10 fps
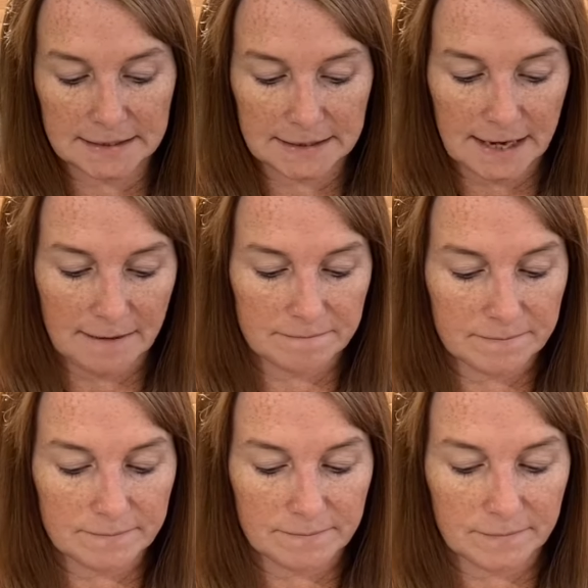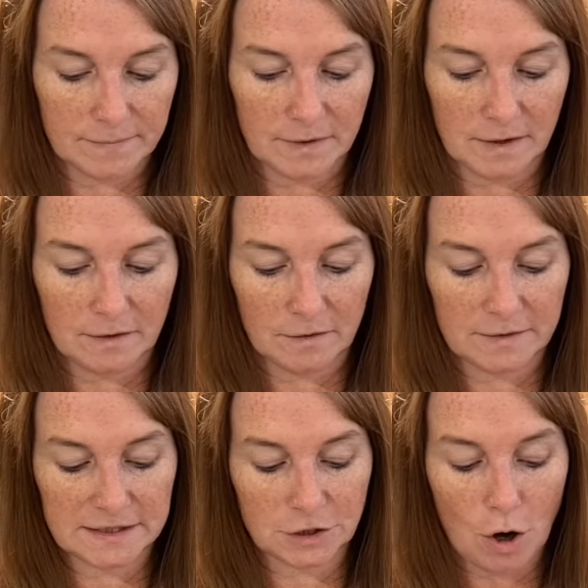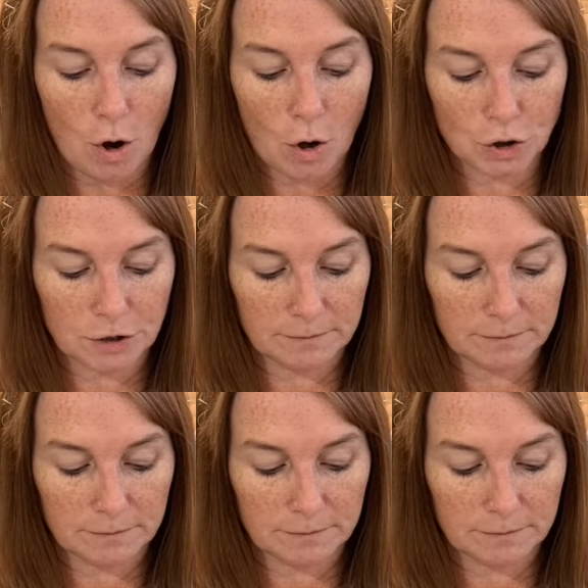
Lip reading: there's an autumn